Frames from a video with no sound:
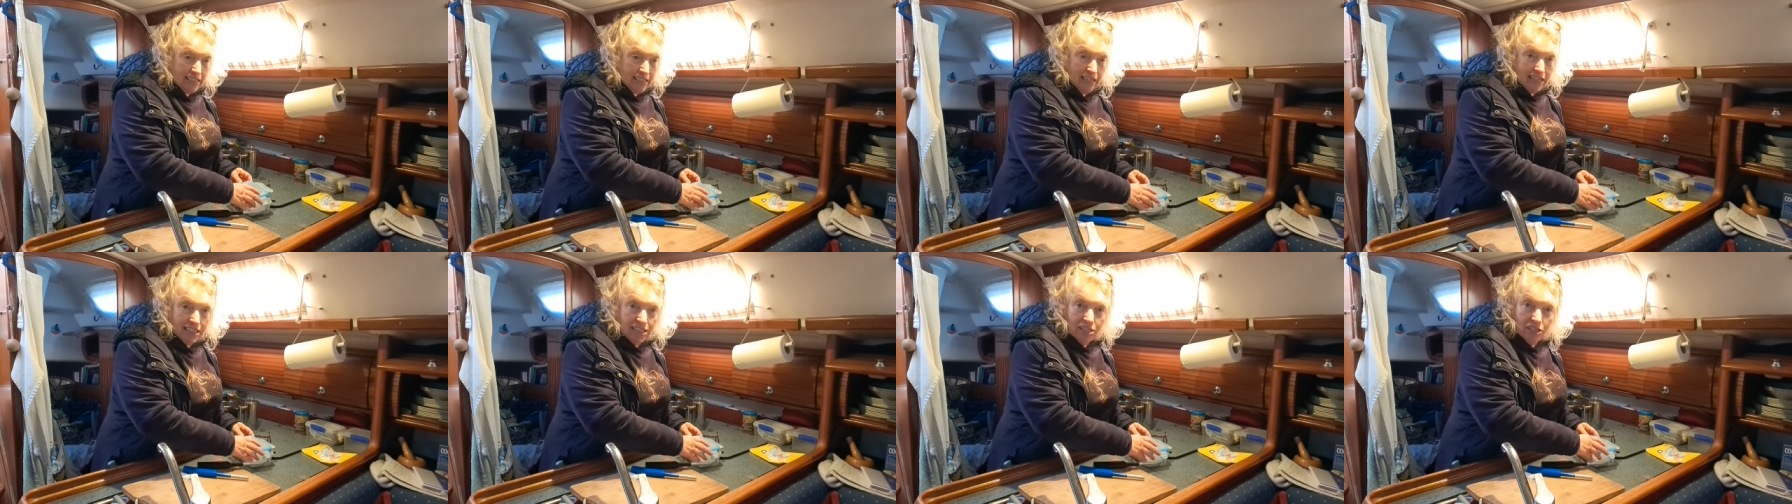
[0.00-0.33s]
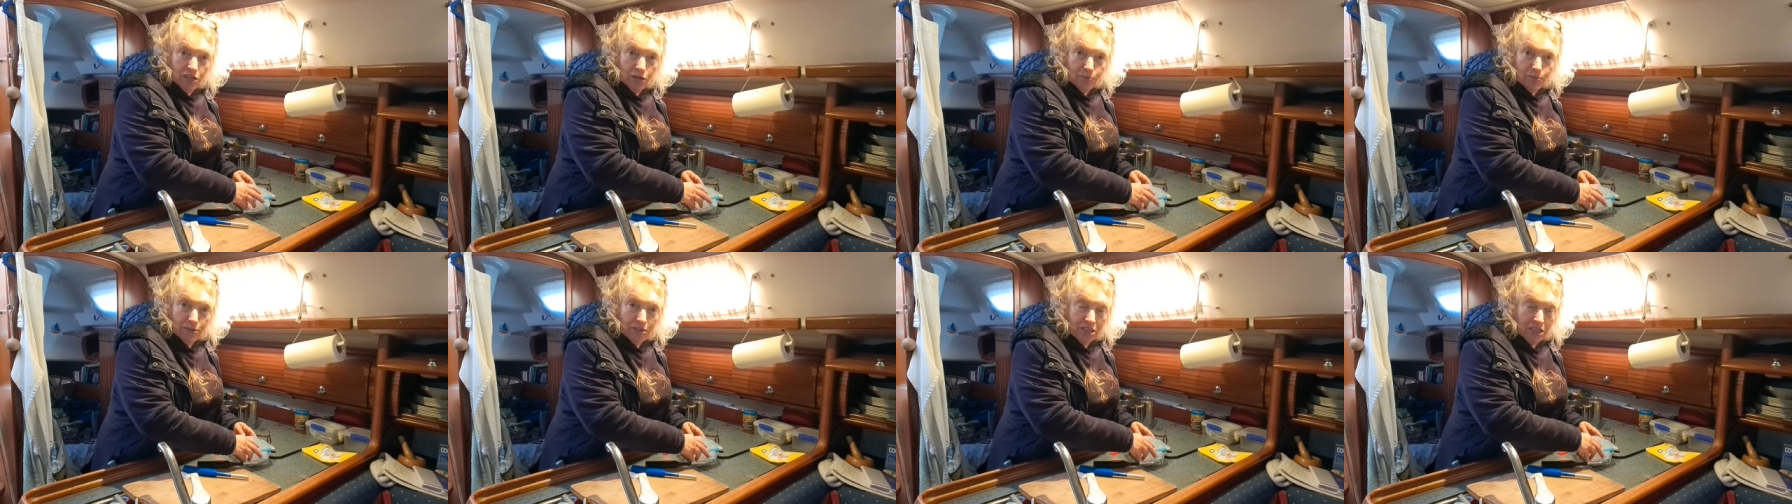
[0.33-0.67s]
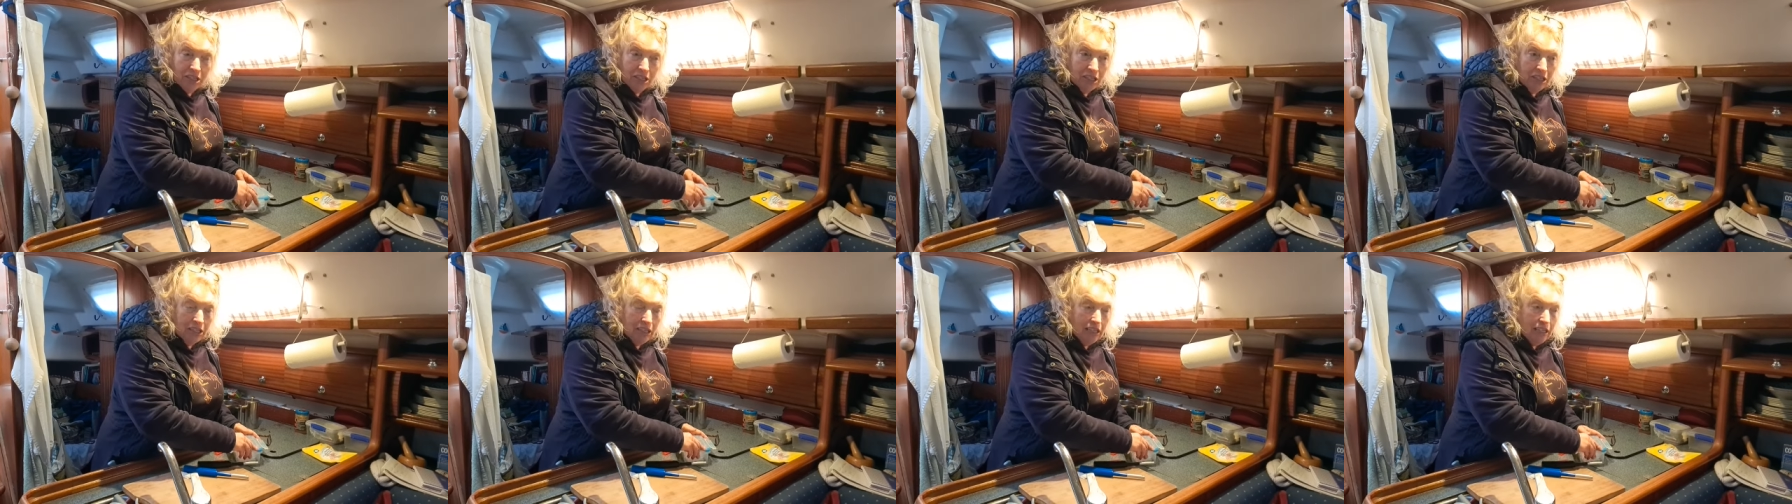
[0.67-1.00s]
that job
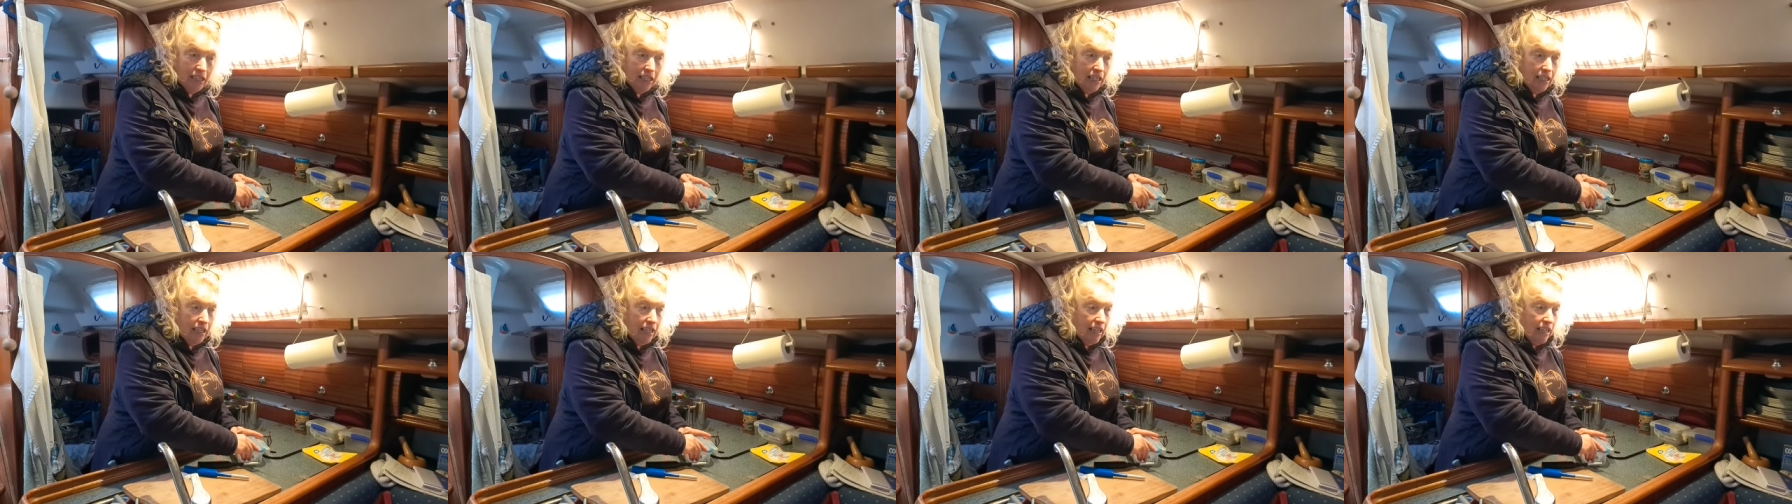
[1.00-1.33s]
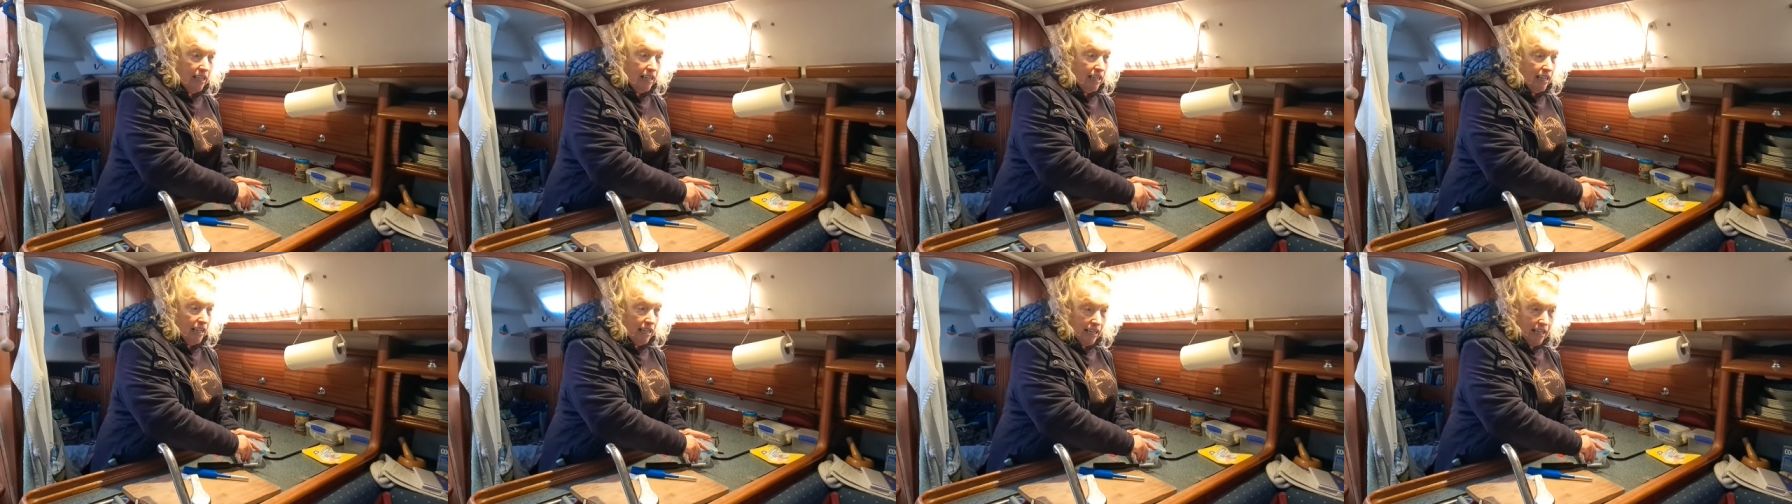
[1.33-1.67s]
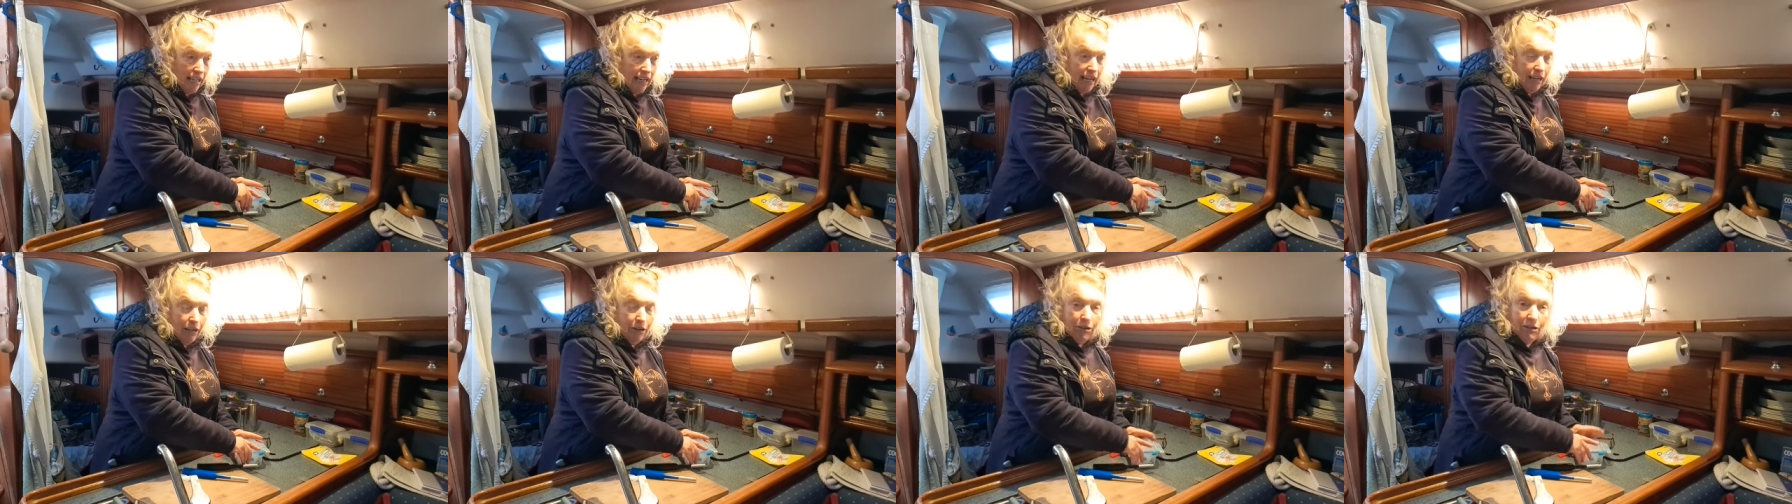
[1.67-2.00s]
done.
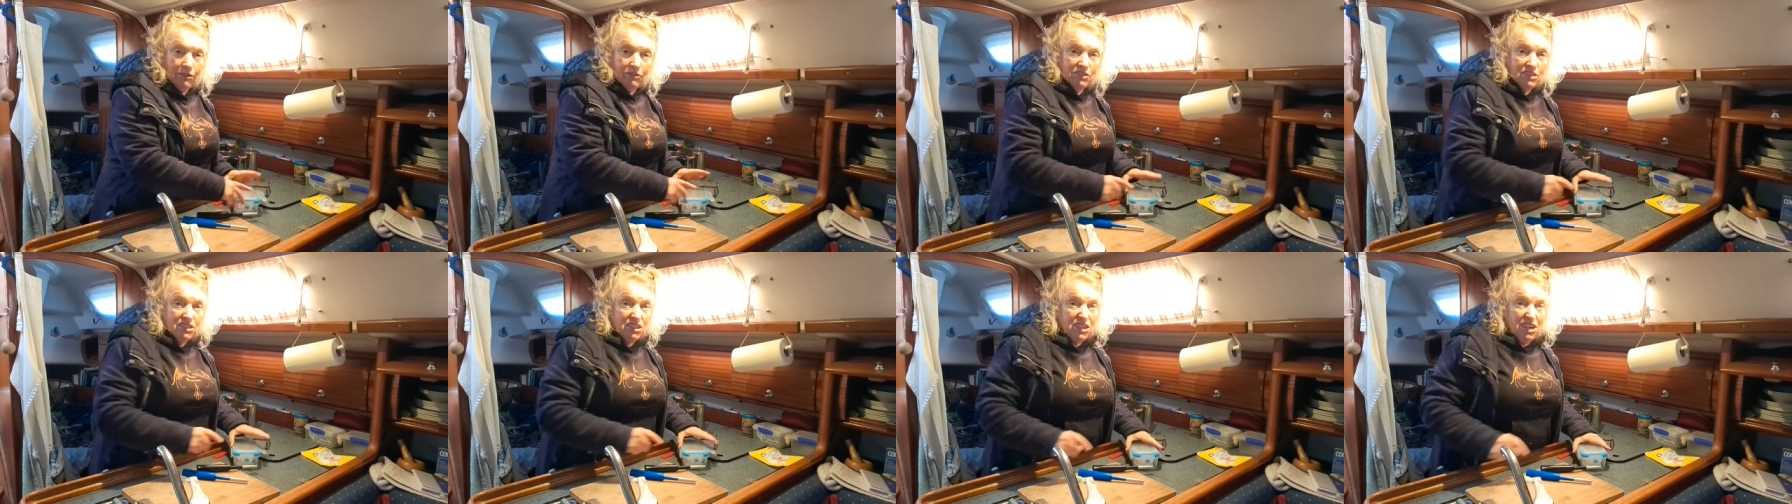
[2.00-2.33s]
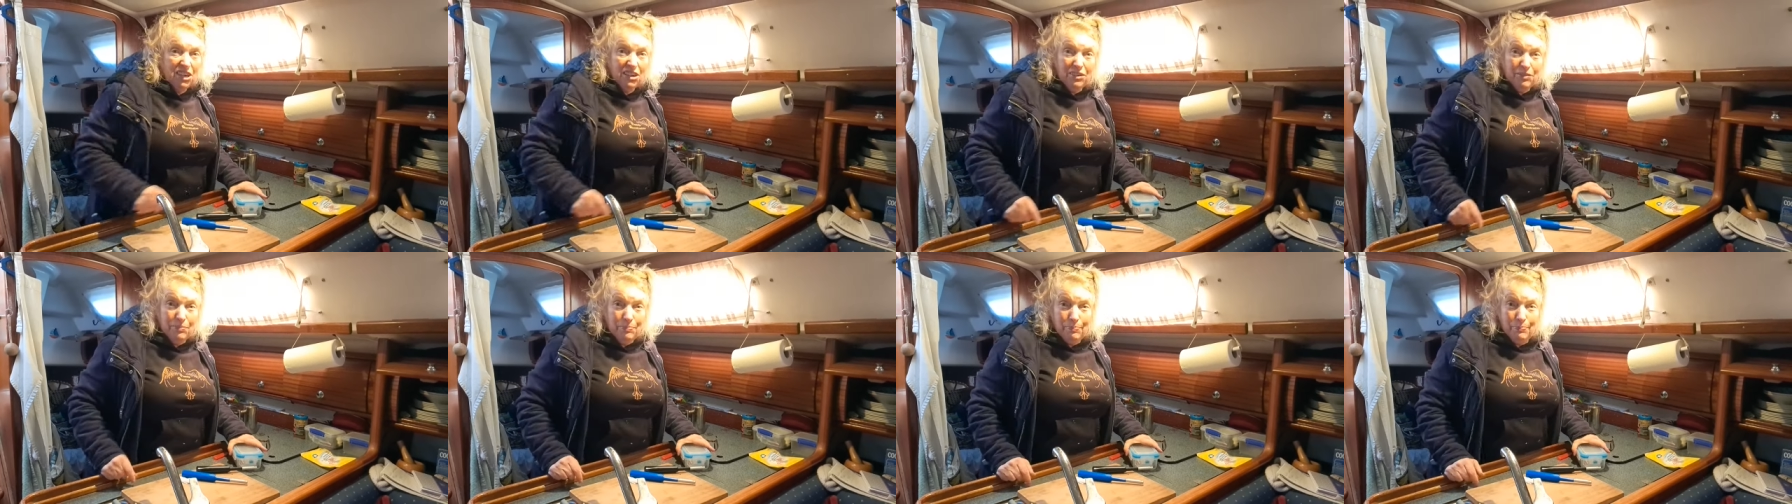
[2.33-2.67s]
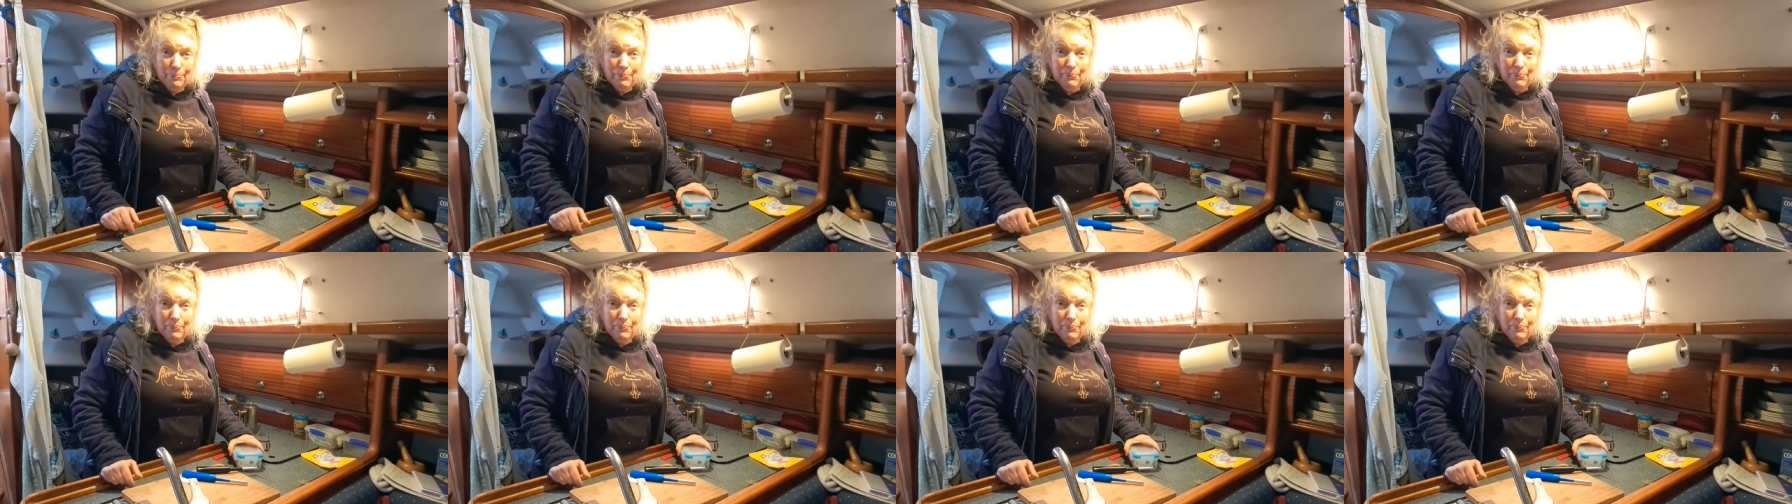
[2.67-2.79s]
Now I've just got to